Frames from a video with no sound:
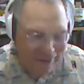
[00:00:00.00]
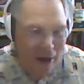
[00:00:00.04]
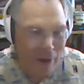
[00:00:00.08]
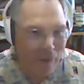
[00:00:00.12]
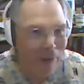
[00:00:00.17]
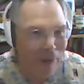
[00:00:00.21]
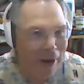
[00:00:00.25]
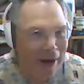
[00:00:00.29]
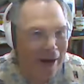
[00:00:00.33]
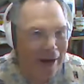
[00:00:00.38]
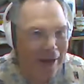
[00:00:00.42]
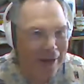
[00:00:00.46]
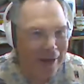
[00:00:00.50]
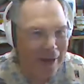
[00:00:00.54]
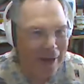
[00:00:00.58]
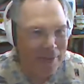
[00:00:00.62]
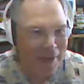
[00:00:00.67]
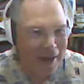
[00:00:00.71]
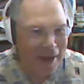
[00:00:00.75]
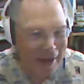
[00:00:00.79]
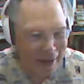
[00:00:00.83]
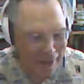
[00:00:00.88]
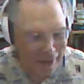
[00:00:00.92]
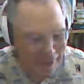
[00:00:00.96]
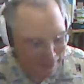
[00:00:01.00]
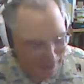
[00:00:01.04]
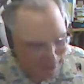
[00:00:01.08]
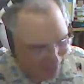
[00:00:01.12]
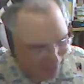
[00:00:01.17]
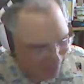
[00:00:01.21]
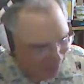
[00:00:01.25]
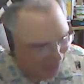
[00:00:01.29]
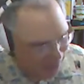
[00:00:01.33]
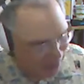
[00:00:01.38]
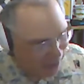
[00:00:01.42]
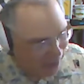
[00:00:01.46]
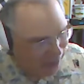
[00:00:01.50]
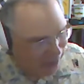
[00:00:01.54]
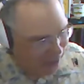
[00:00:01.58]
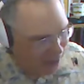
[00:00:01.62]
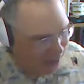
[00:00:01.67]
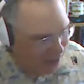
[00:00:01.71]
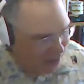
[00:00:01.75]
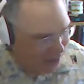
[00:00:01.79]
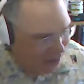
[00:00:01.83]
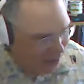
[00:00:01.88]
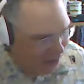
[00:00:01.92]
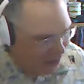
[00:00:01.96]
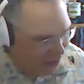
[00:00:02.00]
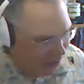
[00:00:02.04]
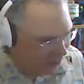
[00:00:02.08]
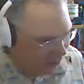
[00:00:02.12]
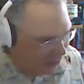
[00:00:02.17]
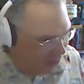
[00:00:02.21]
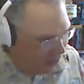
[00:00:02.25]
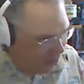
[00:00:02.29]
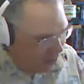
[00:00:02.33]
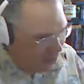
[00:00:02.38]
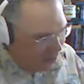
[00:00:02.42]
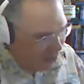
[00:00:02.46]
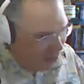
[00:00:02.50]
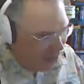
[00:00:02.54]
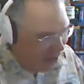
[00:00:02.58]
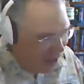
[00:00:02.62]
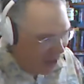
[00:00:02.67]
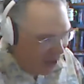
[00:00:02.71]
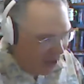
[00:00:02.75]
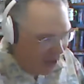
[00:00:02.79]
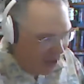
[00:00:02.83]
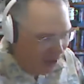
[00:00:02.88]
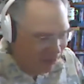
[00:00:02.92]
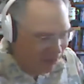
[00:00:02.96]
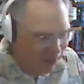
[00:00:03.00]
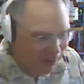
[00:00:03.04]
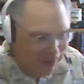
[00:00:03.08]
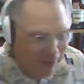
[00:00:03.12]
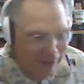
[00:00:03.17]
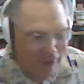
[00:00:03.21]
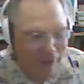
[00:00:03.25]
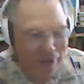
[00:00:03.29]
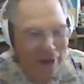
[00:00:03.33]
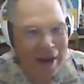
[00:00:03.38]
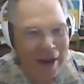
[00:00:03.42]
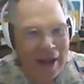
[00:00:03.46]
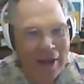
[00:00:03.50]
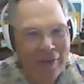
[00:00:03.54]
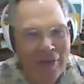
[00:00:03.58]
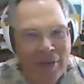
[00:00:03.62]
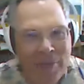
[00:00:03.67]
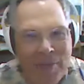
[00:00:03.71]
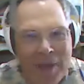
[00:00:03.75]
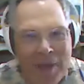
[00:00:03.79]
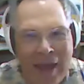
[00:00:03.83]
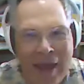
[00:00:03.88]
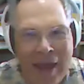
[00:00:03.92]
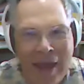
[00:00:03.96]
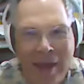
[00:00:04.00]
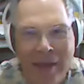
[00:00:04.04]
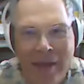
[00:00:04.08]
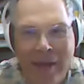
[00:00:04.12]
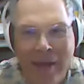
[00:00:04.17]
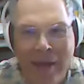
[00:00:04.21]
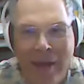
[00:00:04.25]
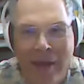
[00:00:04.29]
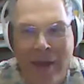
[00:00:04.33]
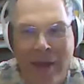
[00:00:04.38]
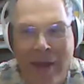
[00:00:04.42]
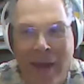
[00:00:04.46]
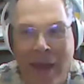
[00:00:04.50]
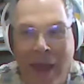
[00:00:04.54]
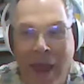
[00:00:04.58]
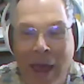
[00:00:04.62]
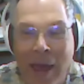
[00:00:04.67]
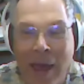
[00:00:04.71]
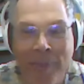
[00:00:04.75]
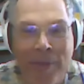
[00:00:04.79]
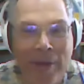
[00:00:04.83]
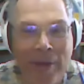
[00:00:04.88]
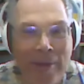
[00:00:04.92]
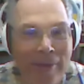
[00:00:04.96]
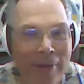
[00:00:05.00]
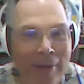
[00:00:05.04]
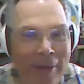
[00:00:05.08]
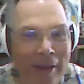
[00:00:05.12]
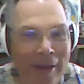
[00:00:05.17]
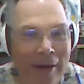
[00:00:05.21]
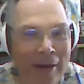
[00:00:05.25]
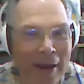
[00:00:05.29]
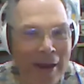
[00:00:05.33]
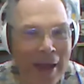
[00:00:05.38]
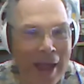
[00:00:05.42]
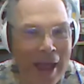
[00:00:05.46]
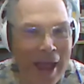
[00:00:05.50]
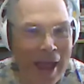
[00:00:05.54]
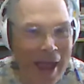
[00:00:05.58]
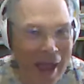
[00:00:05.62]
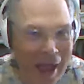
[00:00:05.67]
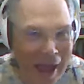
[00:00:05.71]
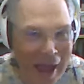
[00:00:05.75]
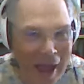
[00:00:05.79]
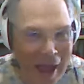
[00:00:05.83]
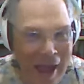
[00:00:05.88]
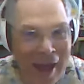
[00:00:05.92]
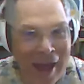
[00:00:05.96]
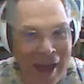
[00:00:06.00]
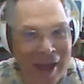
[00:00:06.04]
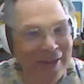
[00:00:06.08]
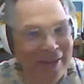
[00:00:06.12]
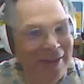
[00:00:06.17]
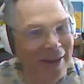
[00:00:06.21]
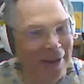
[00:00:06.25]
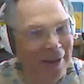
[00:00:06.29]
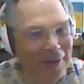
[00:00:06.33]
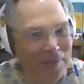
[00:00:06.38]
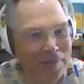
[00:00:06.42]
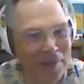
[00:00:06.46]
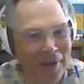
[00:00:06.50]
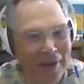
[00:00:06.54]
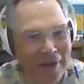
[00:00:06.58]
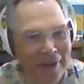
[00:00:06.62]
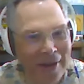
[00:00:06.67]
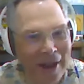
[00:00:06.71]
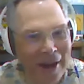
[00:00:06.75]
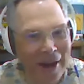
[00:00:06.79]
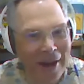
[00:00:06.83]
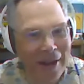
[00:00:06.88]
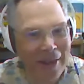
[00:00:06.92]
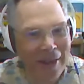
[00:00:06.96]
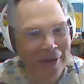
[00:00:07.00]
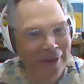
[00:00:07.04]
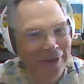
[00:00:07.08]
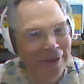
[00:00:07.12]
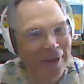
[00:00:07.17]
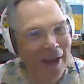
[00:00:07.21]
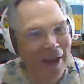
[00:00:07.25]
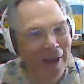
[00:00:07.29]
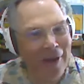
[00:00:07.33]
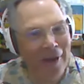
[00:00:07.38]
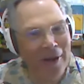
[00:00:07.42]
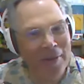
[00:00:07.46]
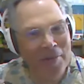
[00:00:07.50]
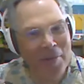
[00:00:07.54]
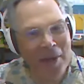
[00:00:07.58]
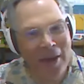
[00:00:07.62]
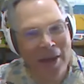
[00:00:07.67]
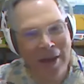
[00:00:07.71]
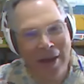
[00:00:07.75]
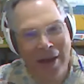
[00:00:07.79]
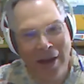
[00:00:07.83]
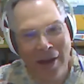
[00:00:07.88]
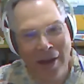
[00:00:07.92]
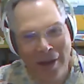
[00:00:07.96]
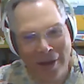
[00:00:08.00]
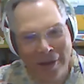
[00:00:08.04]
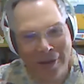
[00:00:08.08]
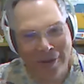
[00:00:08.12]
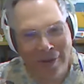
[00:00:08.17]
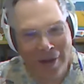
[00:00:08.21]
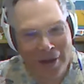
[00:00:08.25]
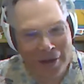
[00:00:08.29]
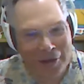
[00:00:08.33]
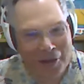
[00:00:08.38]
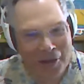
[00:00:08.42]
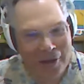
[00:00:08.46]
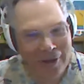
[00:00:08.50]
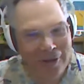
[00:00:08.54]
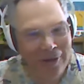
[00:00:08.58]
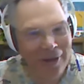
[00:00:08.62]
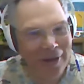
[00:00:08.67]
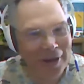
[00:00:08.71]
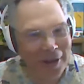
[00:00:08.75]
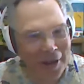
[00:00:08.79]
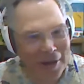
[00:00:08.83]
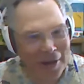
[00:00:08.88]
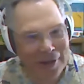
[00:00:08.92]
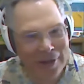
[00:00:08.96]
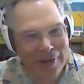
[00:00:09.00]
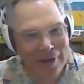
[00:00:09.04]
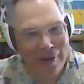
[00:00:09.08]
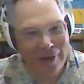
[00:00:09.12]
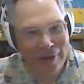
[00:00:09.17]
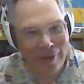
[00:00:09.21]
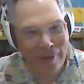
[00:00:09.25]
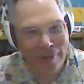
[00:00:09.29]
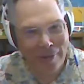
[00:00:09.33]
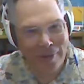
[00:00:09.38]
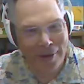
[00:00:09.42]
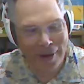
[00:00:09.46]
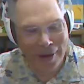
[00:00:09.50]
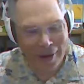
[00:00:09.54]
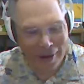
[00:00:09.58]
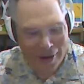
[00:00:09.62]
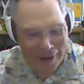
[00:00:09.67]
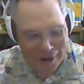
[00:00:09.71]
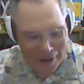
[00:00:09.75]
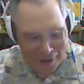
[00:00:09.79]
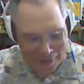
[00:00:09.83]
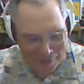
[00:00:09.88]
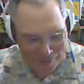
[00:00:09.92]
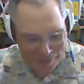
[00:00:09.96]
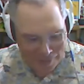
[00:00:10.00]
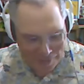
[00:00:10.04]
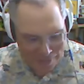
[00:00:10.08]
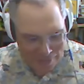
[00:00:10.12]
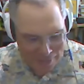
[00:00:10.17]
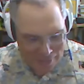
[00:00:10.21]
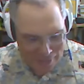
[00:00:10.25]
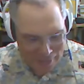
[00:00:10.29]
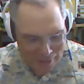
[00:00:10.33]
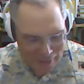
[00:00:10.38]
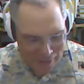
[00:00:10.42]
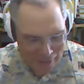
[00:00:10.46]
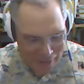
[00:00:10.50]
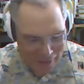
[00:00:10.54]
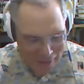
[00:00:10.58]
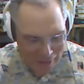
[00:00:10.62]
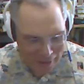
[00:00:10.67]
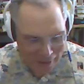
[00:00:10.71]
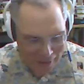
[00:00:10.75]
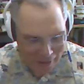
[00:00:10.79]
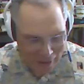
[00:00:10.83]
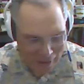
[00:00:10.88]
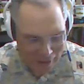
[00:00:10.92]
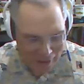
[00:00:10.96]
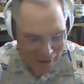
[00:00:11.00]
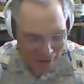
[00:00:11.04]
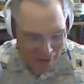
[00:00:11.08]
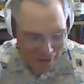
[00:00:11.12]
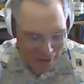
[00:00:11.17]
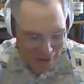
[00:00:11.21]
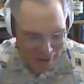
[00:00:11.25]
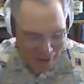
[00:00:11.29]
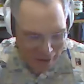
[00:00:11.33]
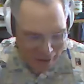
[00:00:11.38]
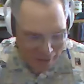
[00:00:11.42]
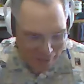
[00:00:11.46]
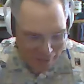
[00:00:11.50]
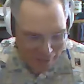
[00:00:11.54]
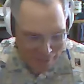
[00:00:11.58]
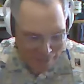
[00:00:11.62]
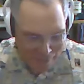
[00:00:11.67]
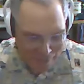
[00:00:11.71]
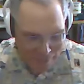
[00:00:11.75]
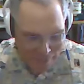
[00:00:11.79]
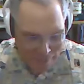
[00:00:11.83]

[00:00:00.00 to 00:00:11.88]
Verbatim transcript: I want it to be. So they have, they're going to have to be uh, happy with it as it's presented. There's not going to be any alterations or additional work on it. Um,